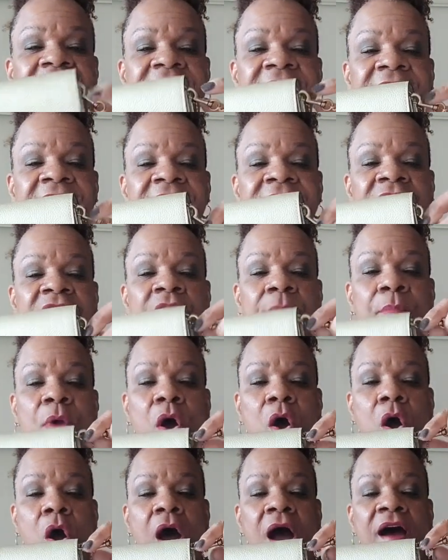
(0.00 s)
can come
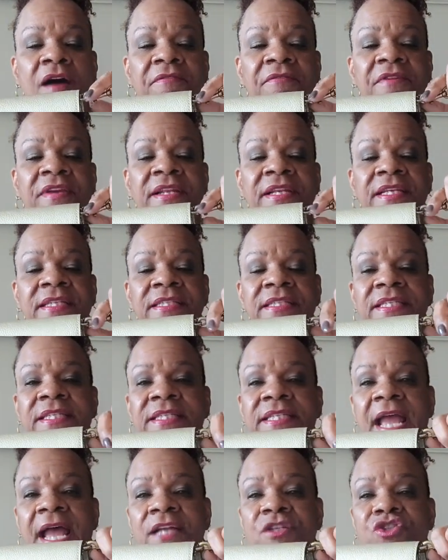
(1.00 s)
off. It is
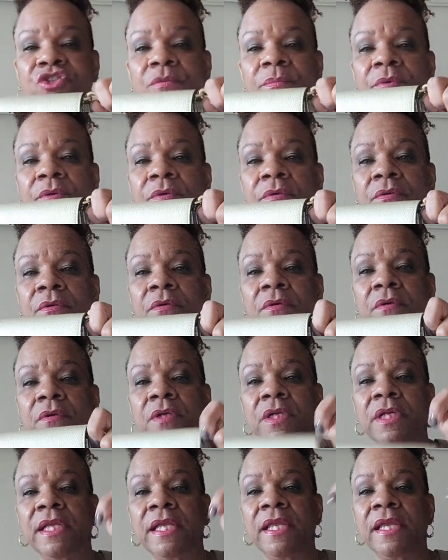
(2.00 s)
detachable.
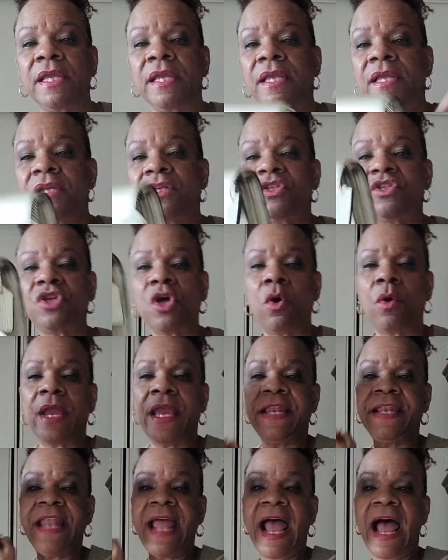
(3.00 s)
So,
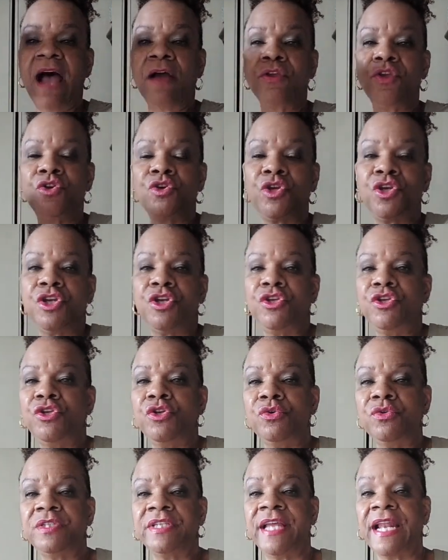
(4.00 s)
and now you can
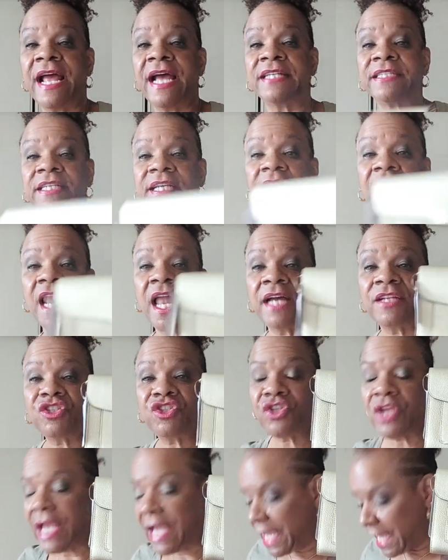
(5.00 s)
use it as a
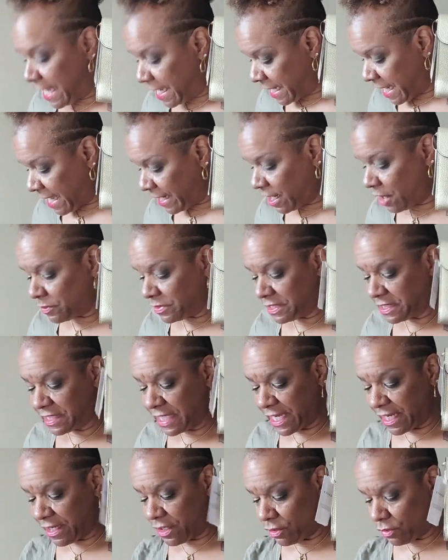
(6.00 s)
clutch. And like I was
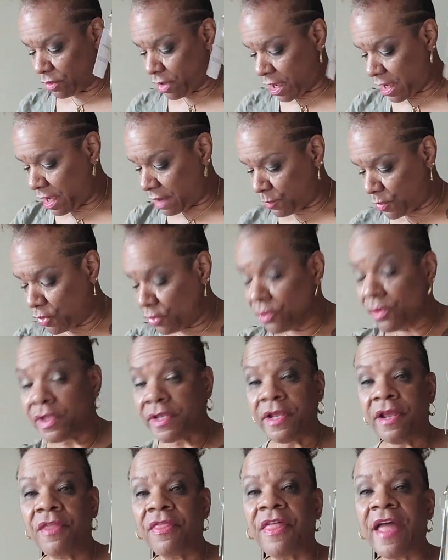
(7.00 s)
saying
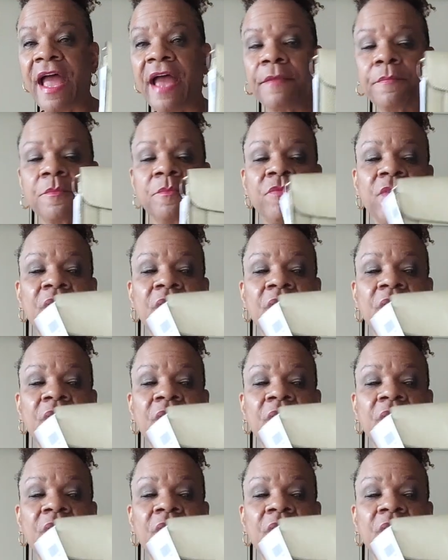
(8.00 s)
earlier, that